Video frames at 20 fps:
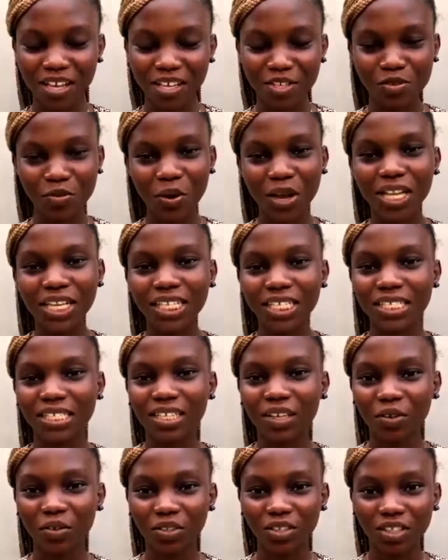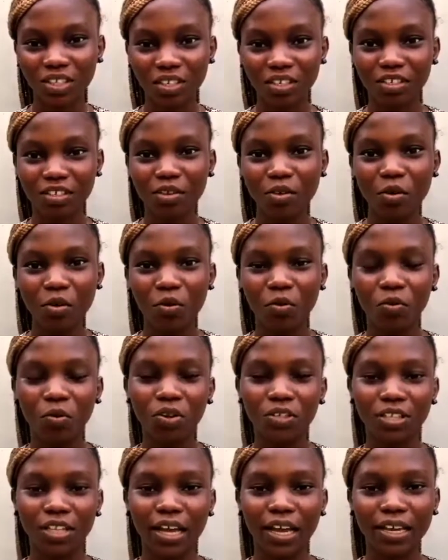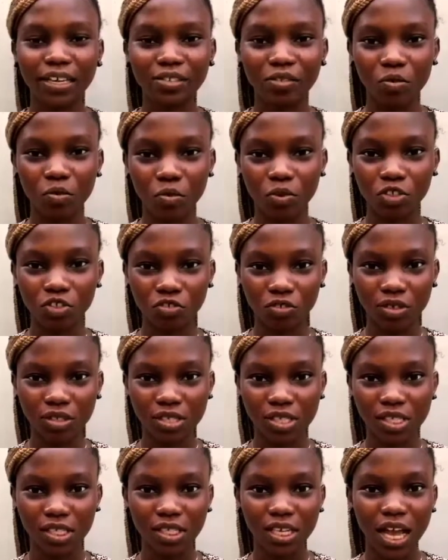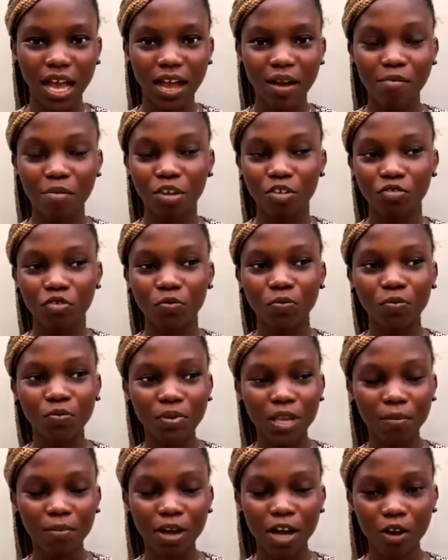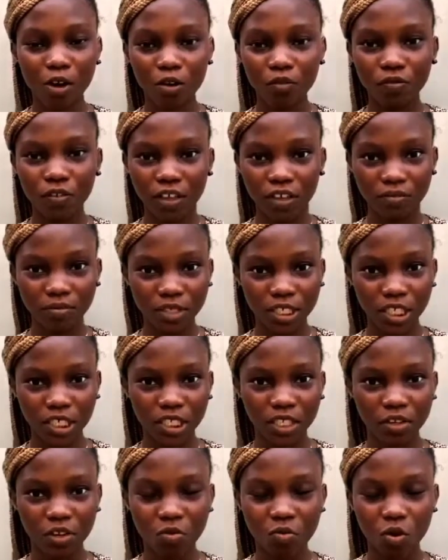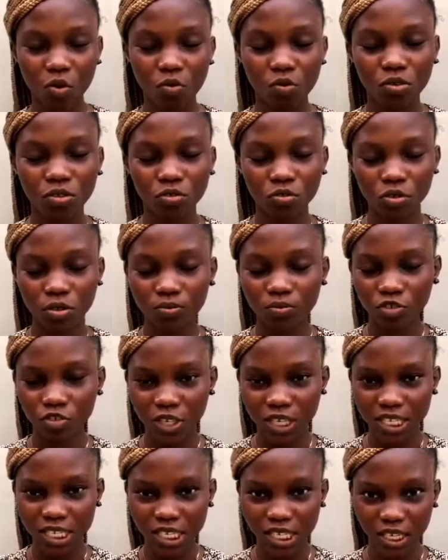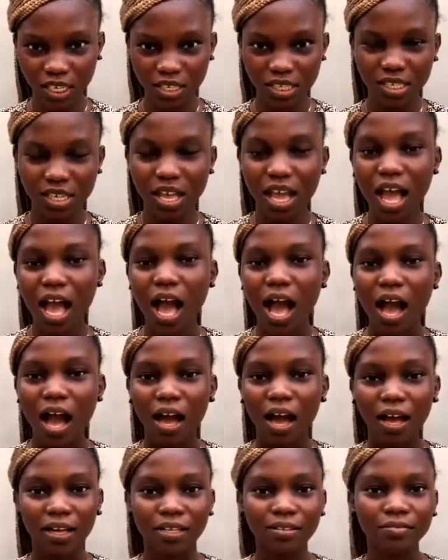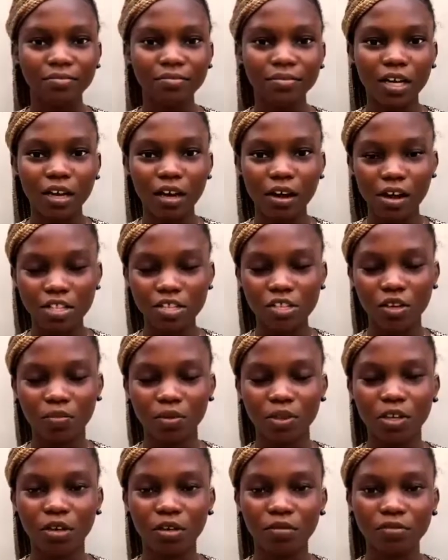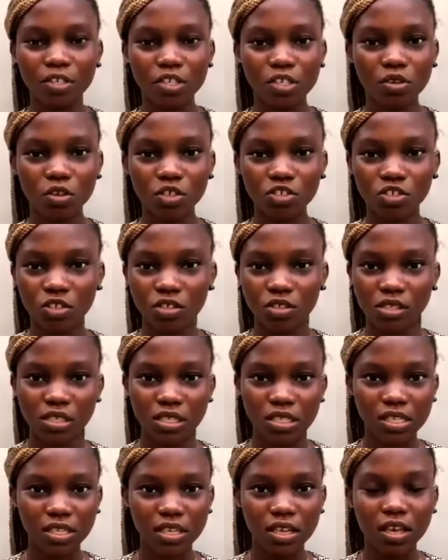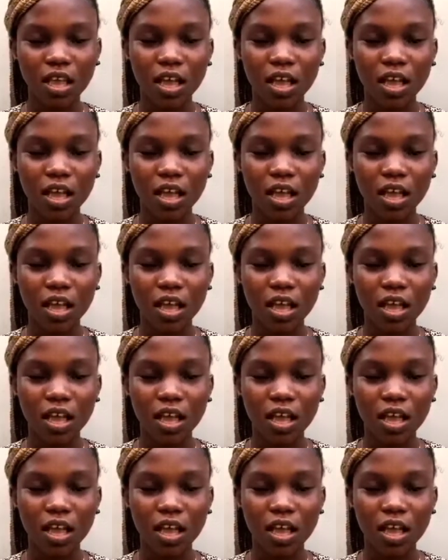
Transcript: is 180319120. I'm a group member of FBA 311 Group 28, and our topic of discussion is